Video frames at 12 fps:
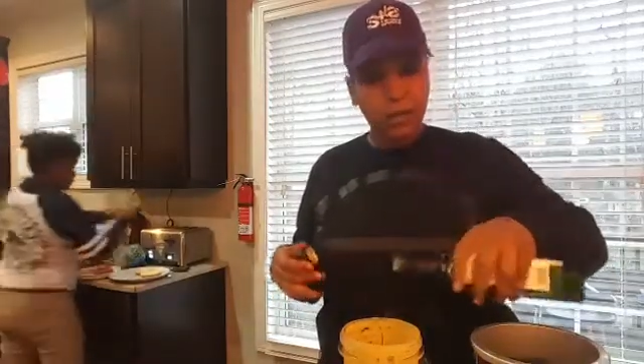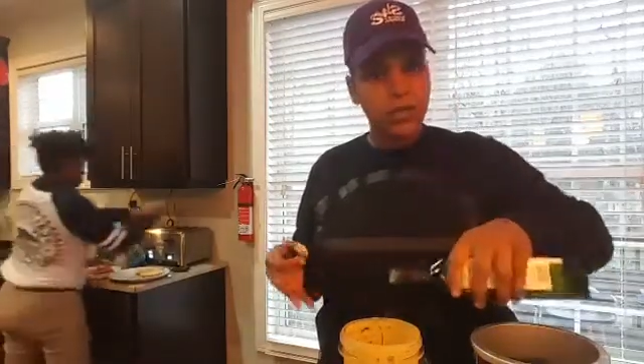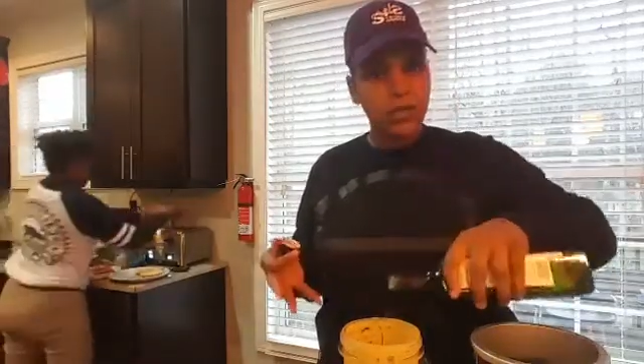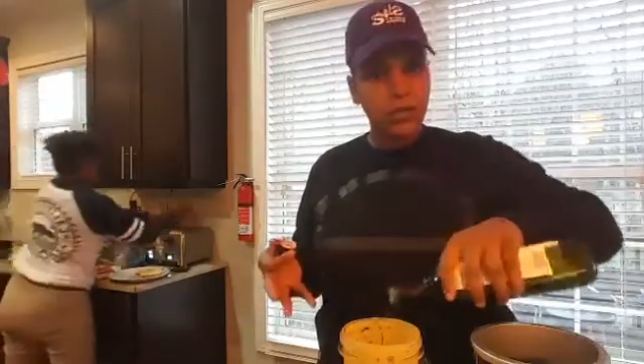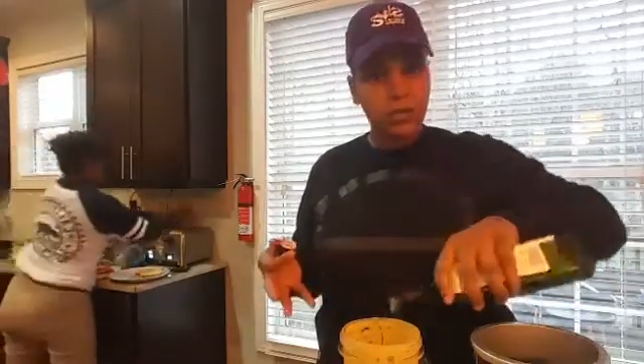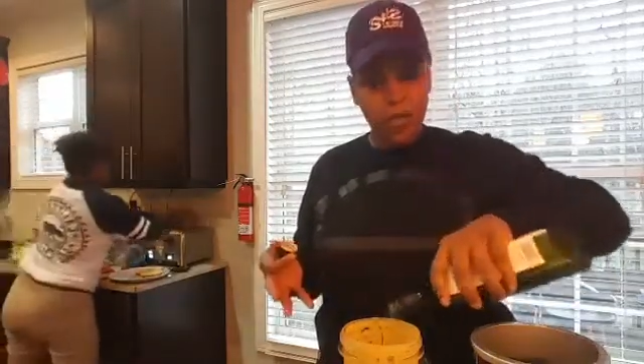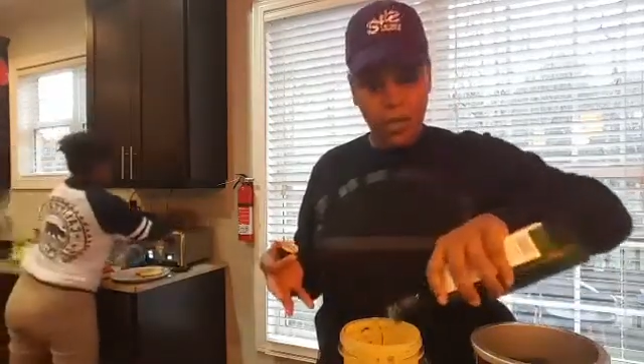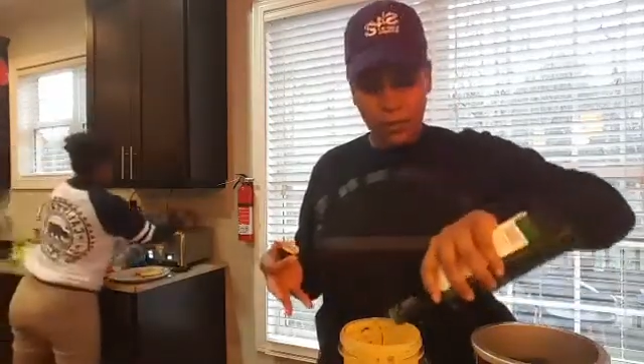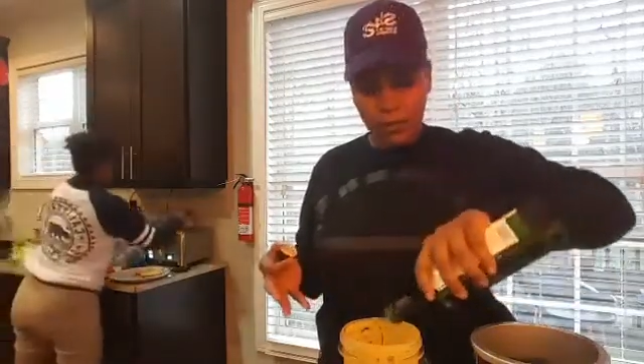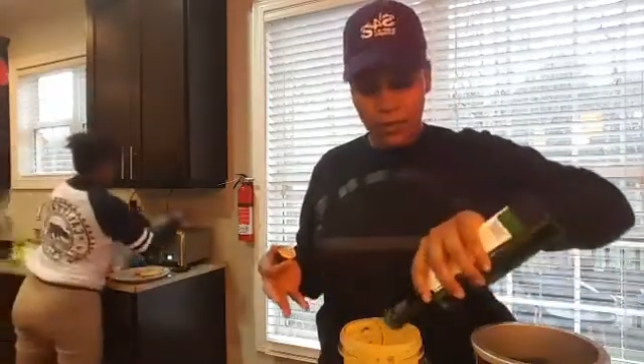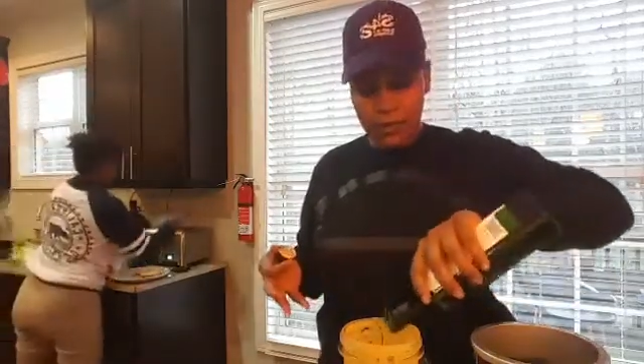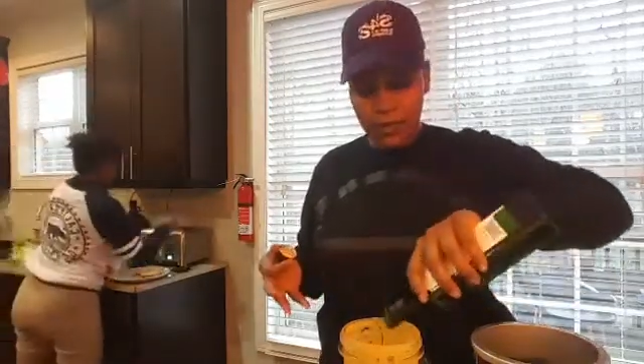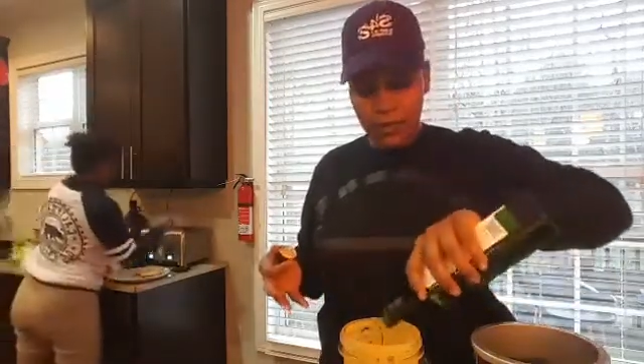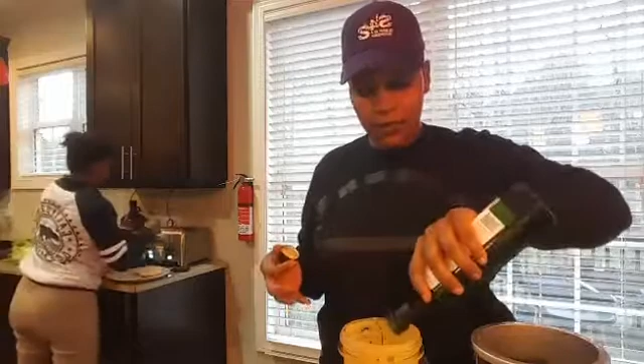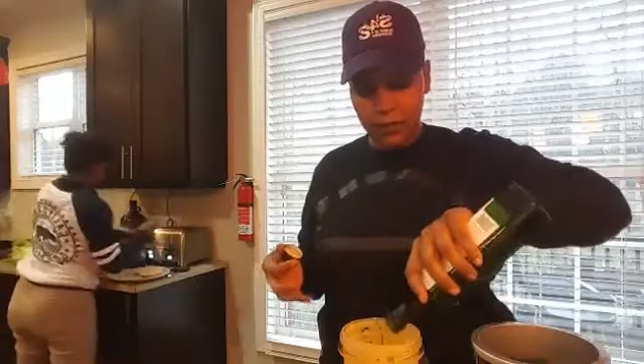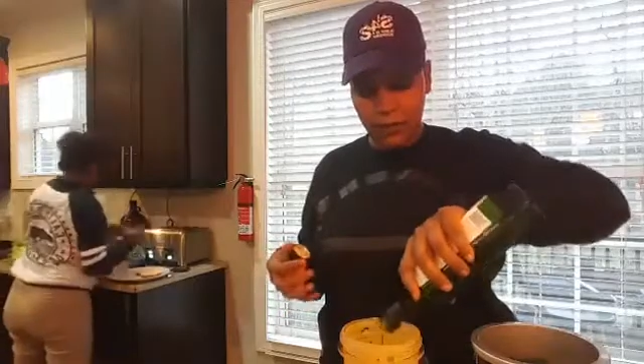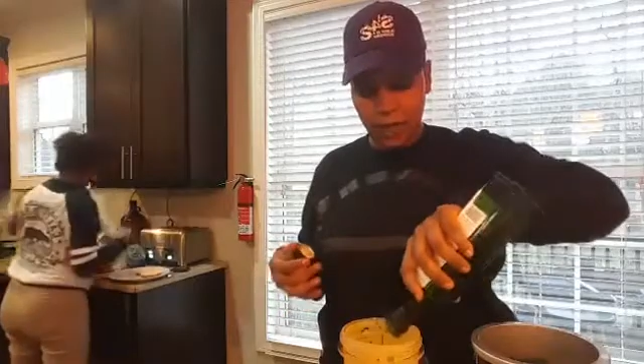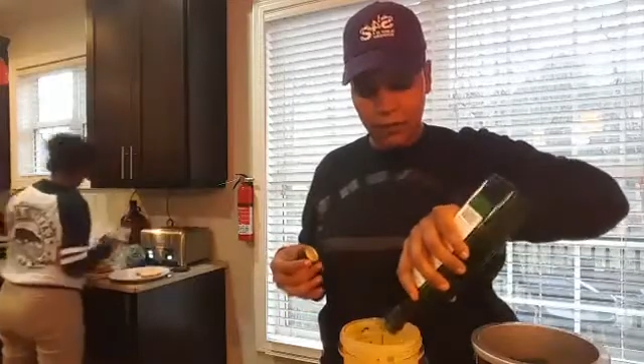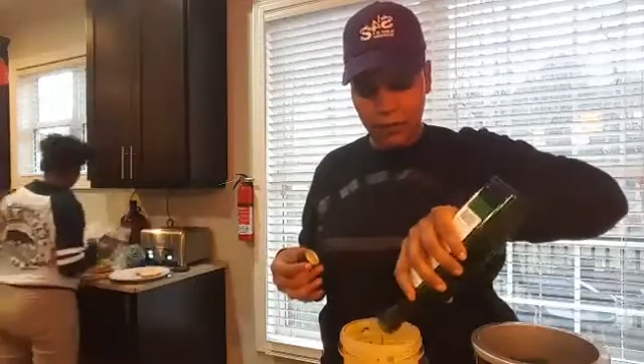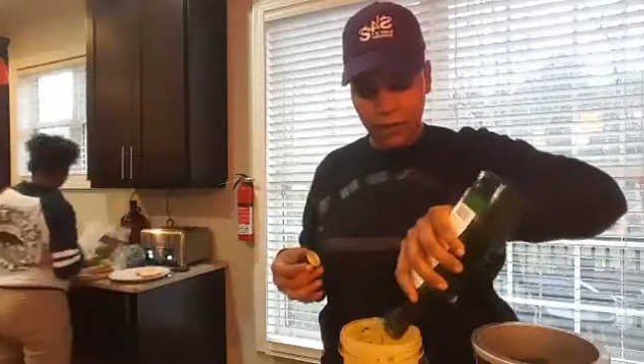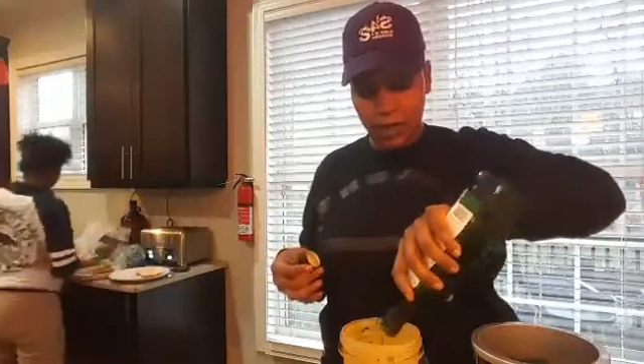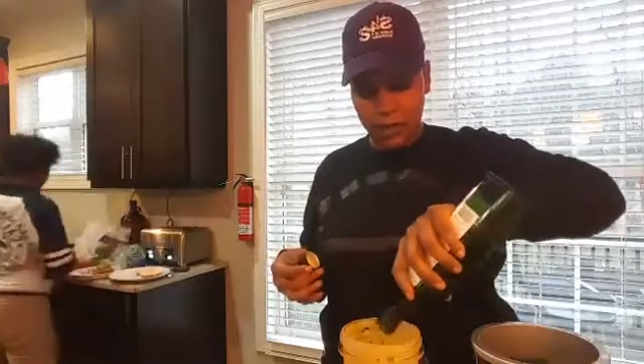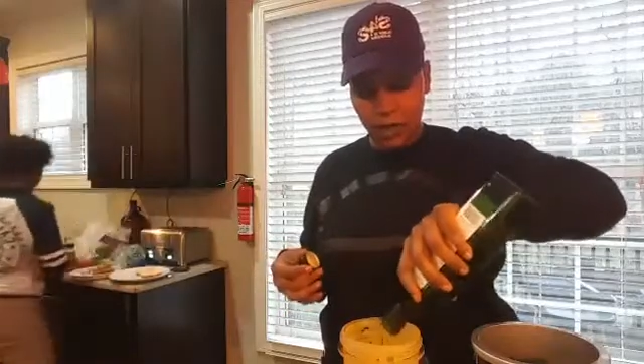with cucumber or something and fresh